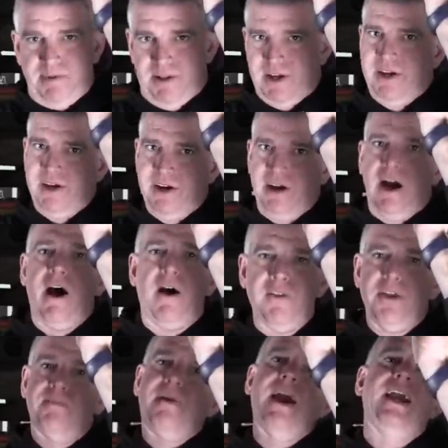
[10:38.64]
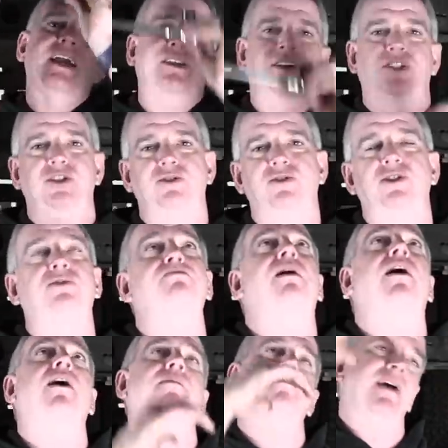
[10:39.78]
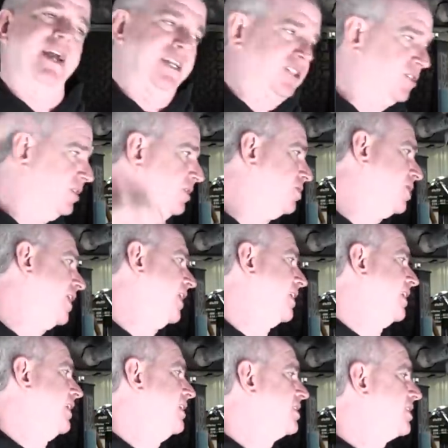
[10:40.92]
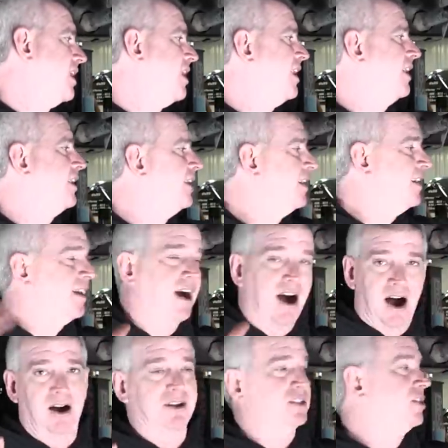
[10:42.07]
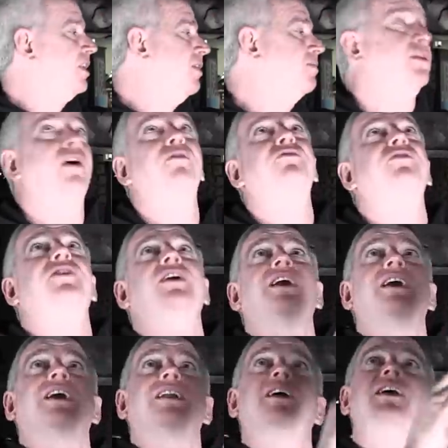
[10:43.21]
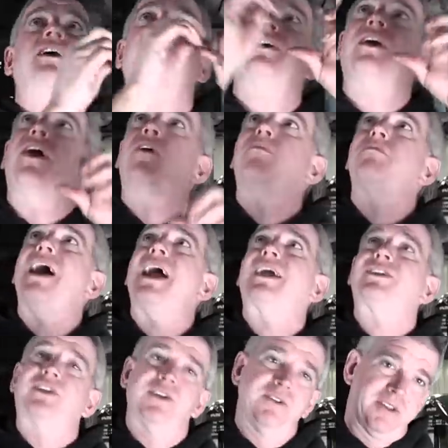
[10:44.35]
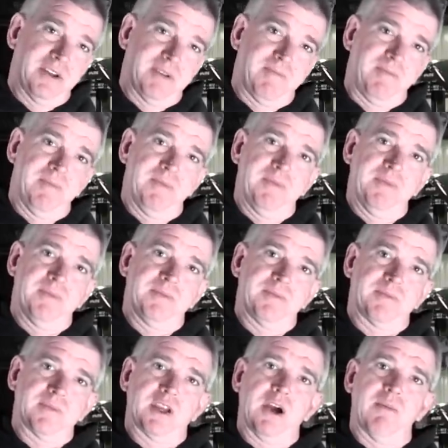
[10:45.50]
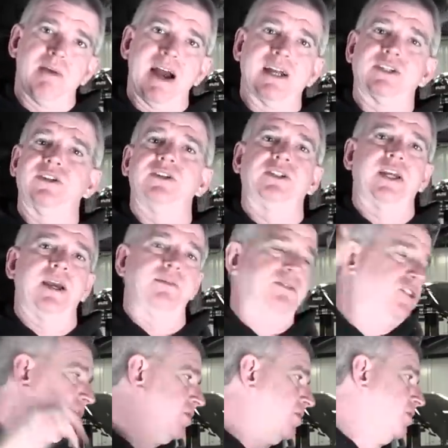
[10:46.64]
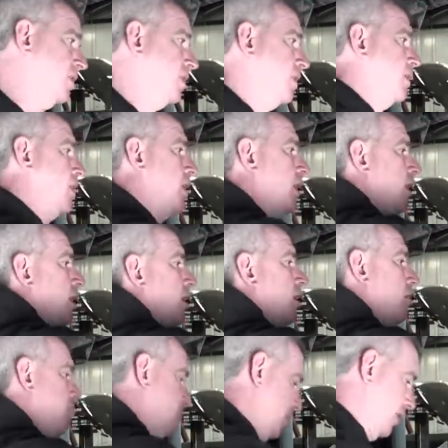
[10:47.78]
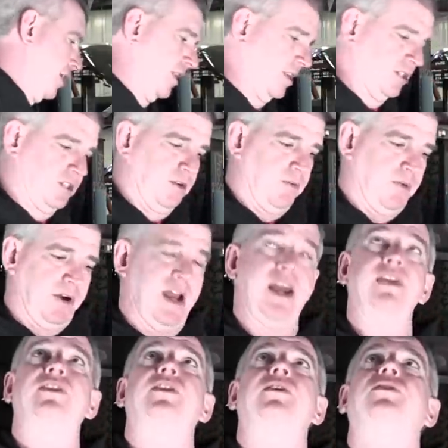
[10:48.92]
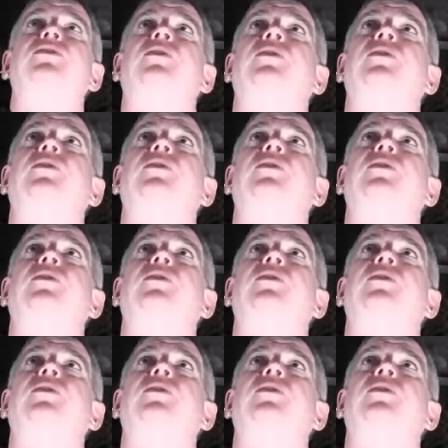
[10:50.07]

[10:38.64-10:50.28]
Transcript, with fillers: plug on the pan that you just bought. Make sure you check that it's tight. Also, don't forget, go back to the go back to the temperature uh, plugs, the 1 8 and the